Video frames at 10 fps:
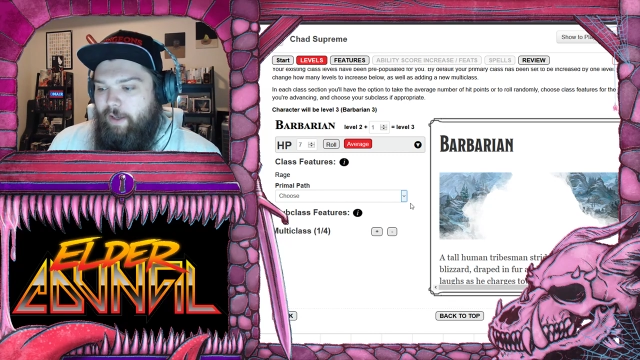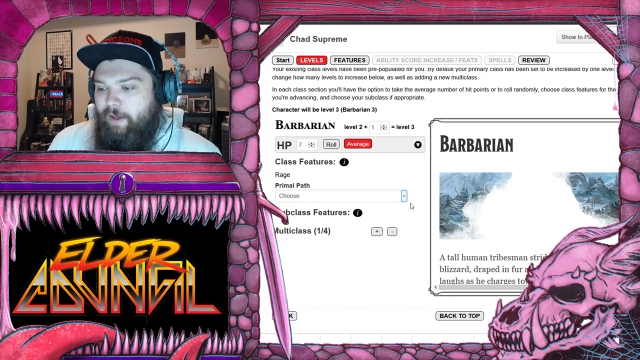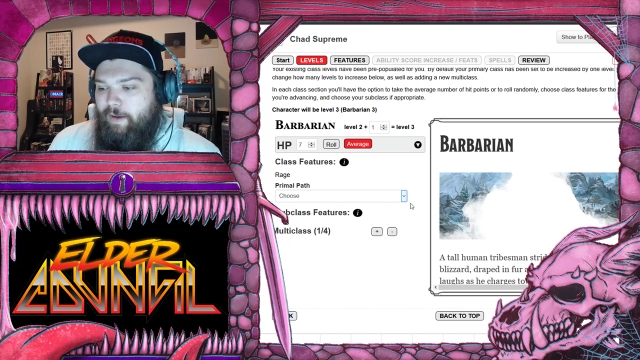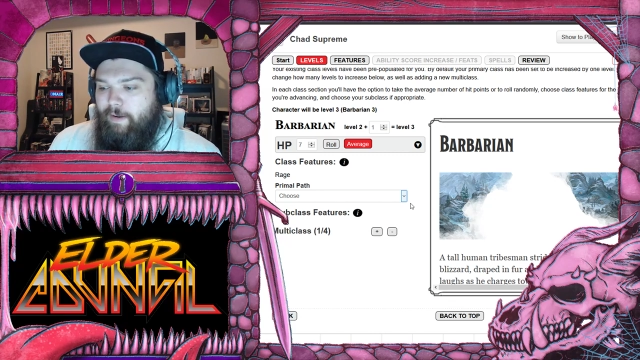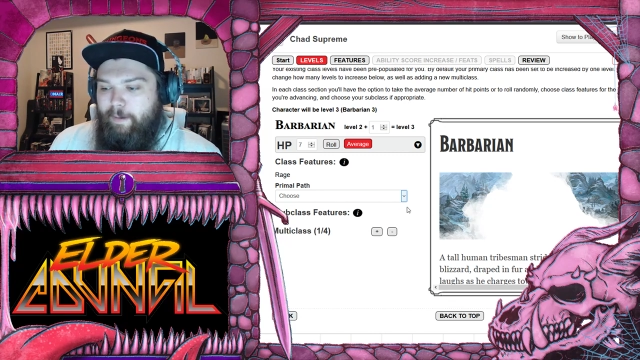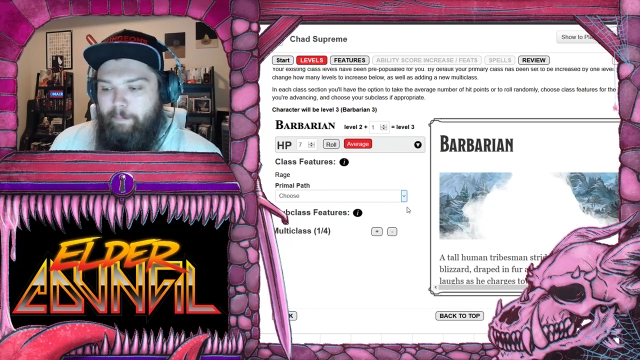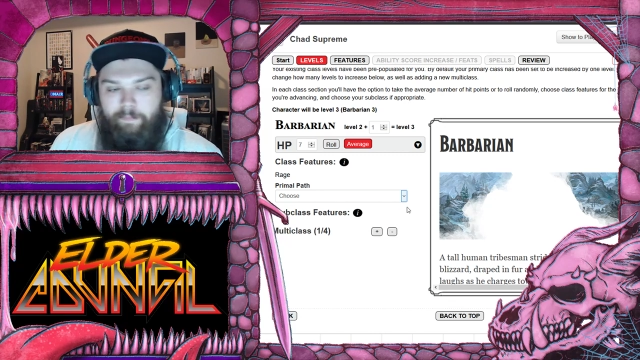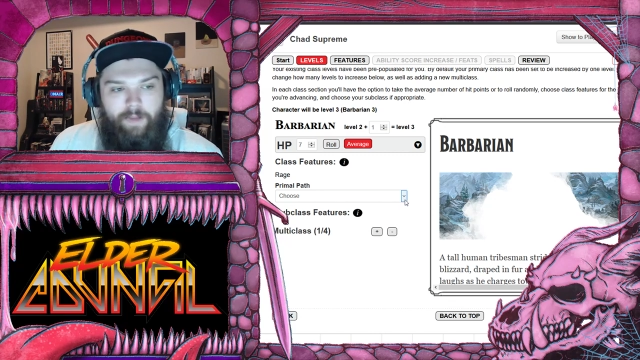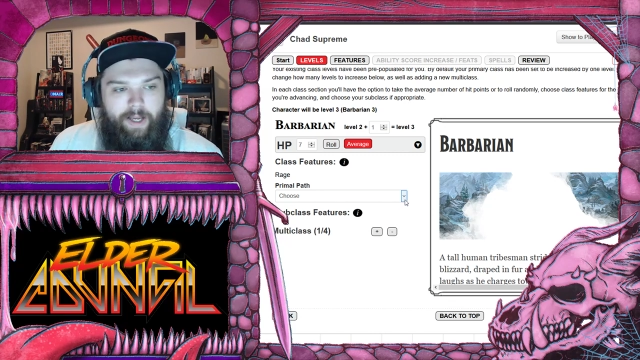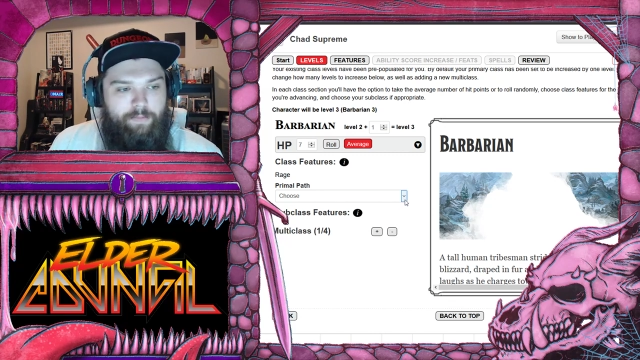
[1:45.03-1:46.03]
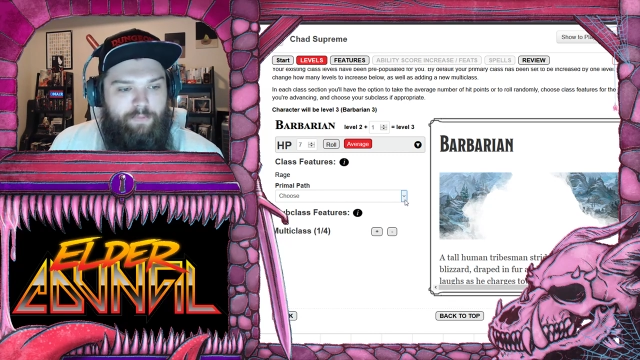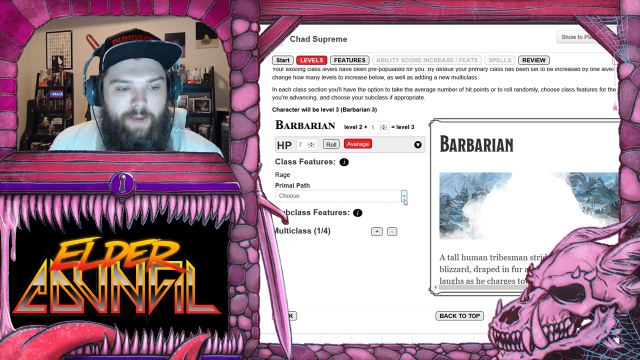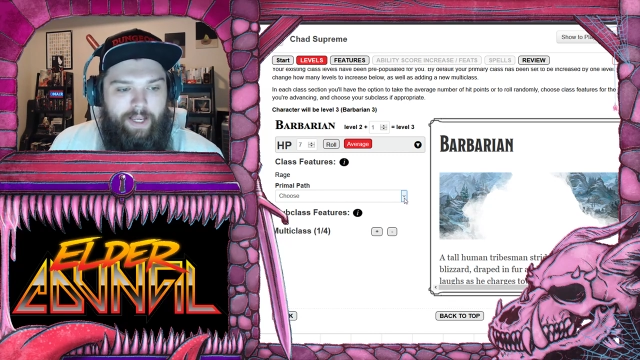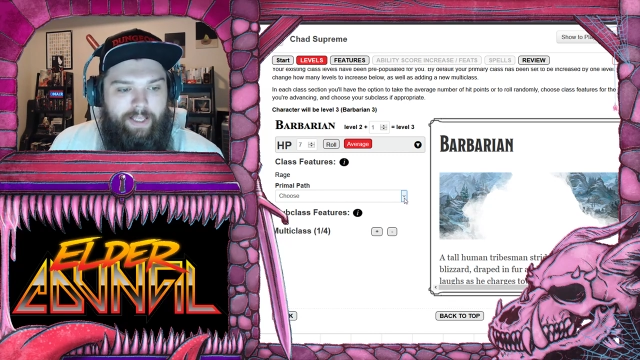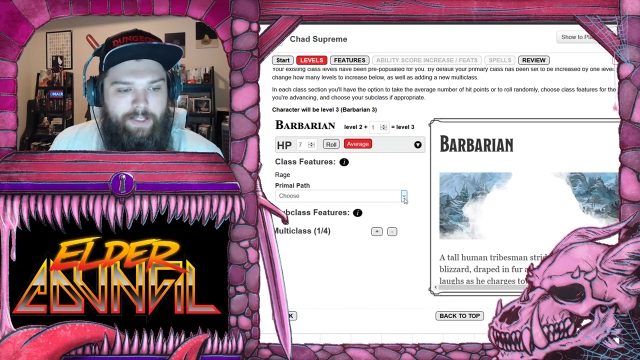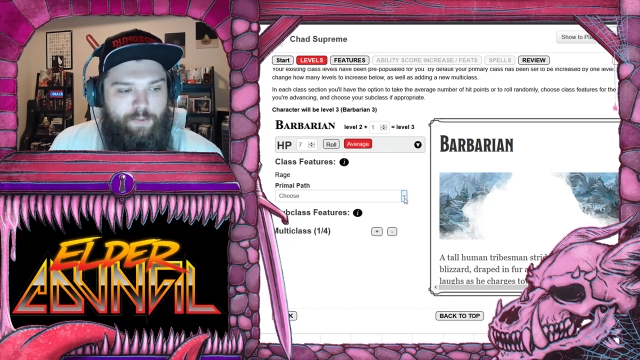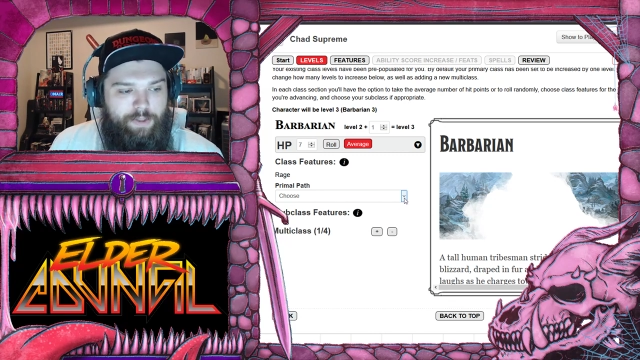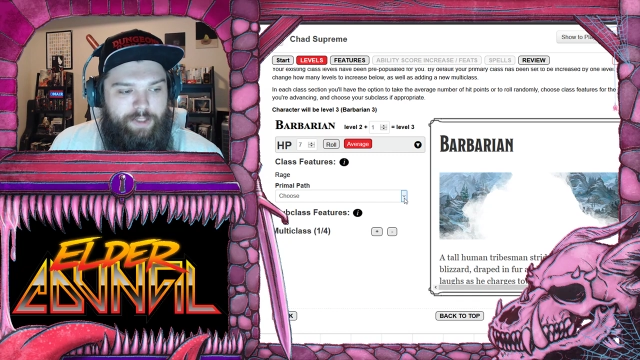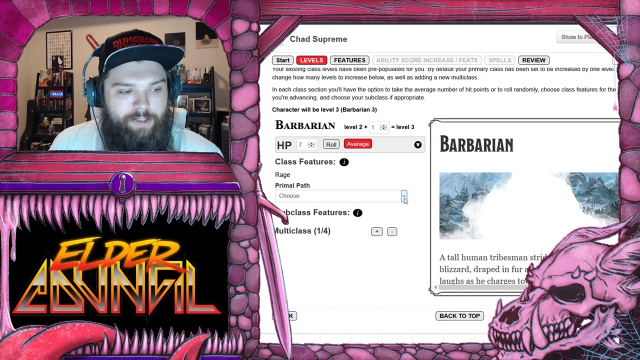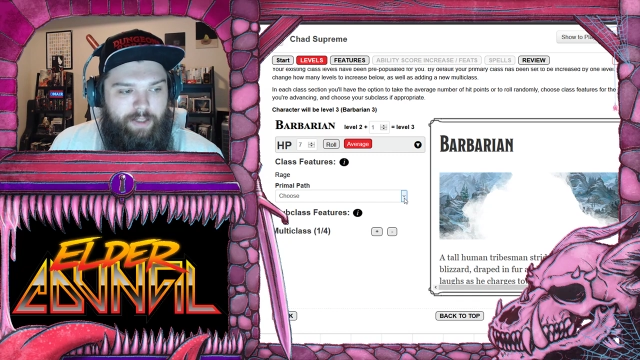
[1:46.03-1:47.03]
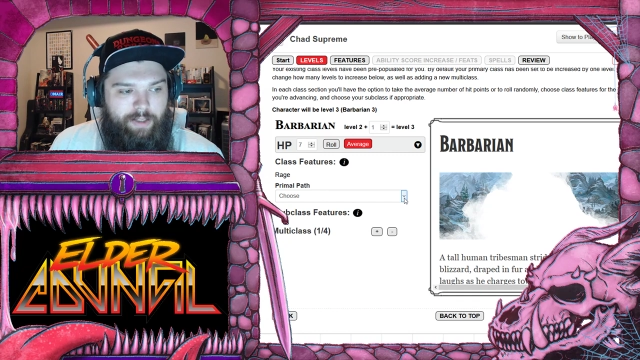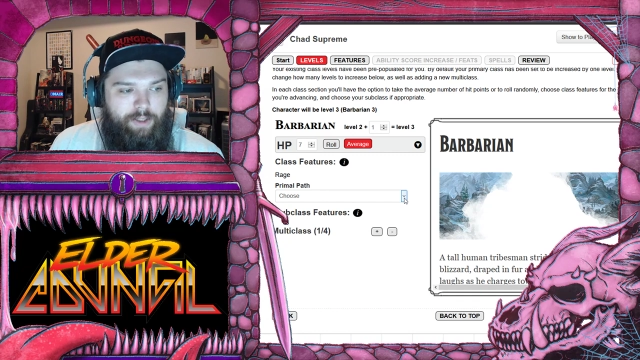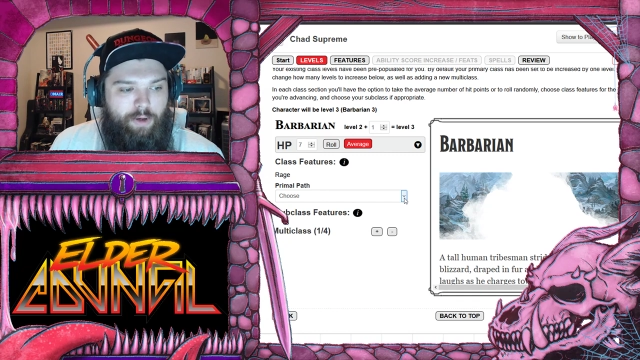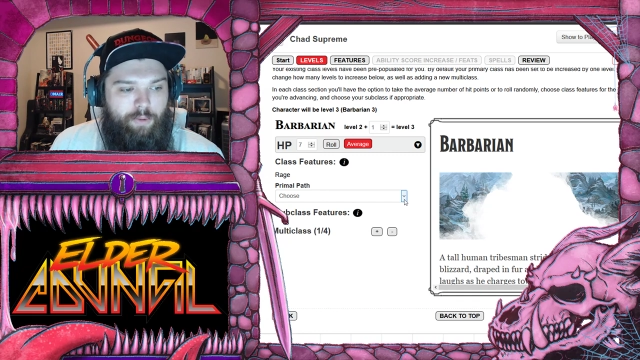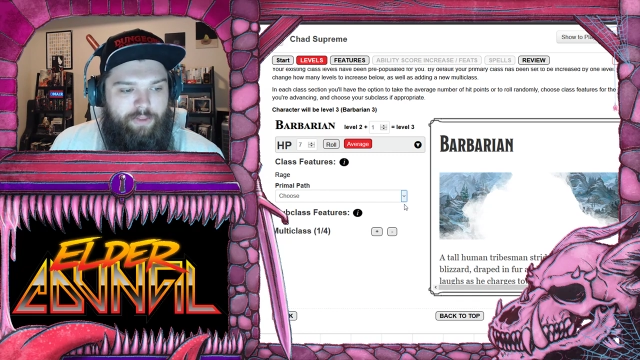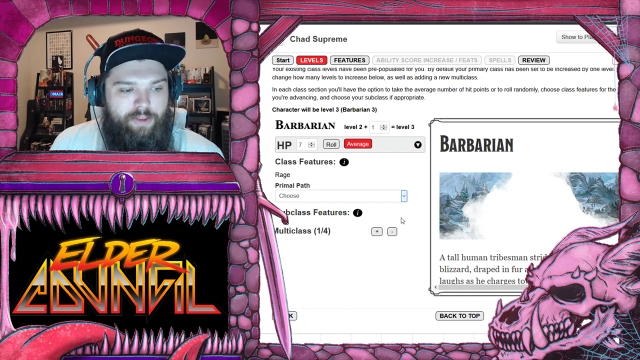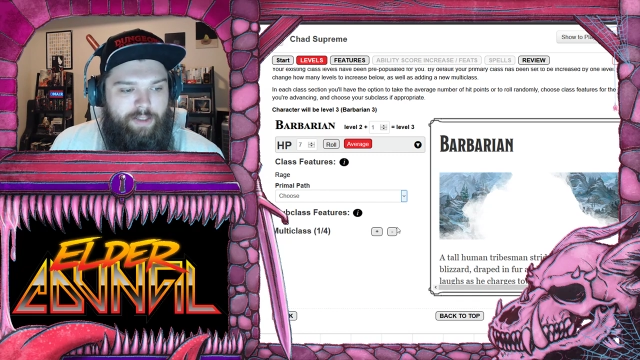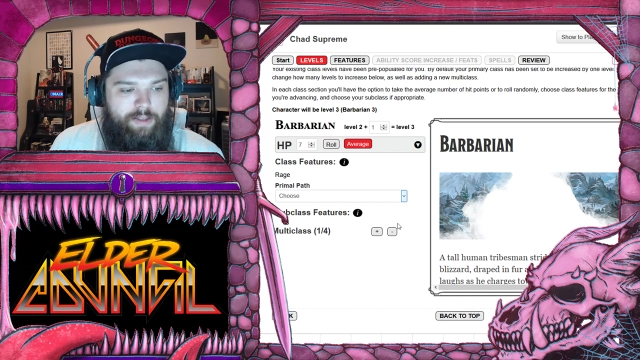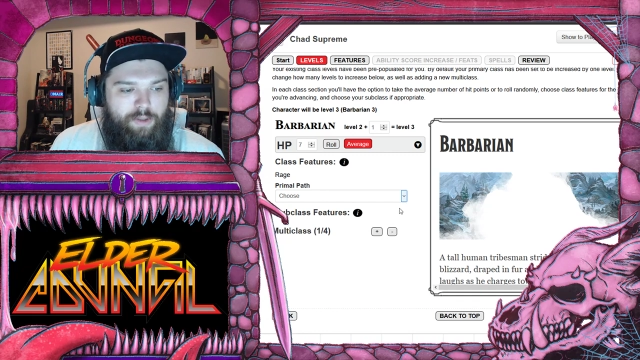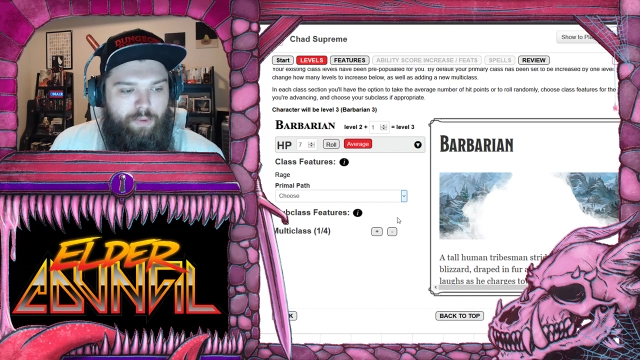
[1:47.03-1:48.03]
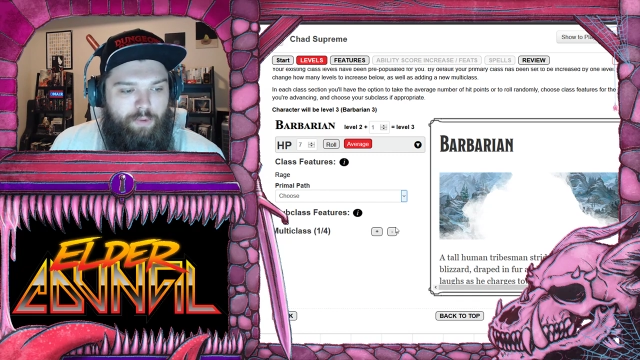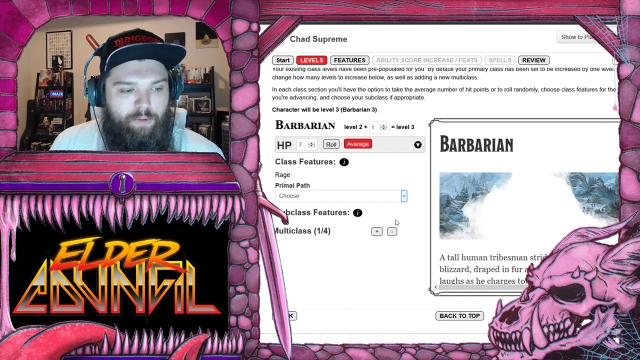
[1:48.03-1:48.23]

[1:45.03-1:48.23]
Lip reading: I guess we're just gonna go with the 2